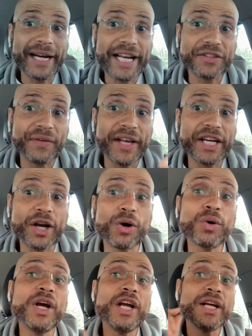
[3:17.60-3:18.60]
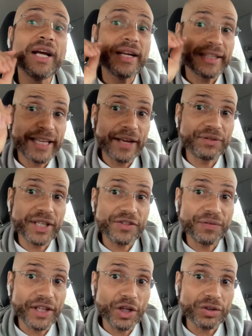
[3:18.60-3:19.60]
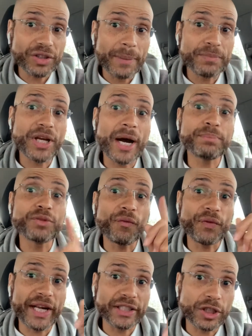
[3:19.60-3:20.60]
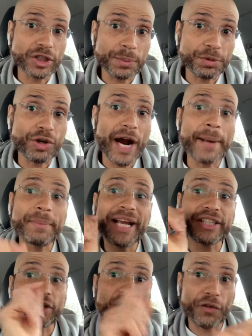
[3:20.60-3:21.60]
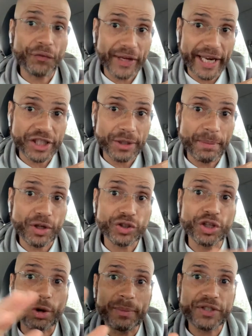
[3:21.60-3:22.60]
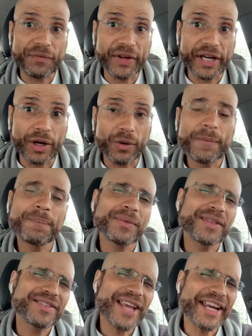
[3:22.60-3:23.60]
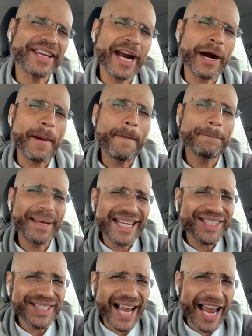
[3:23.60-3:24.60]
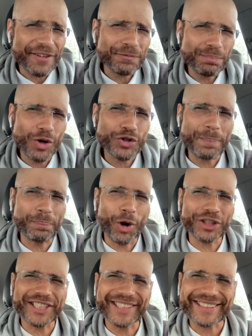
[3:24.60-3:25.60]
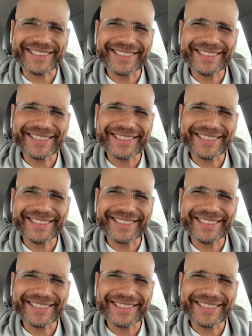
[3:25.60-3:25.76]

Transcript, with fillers: next video. Give this video a thumbs up. Don't forget to subscribe. Hit the notification bell so you don't miss a video. Take care. Be safe, most important.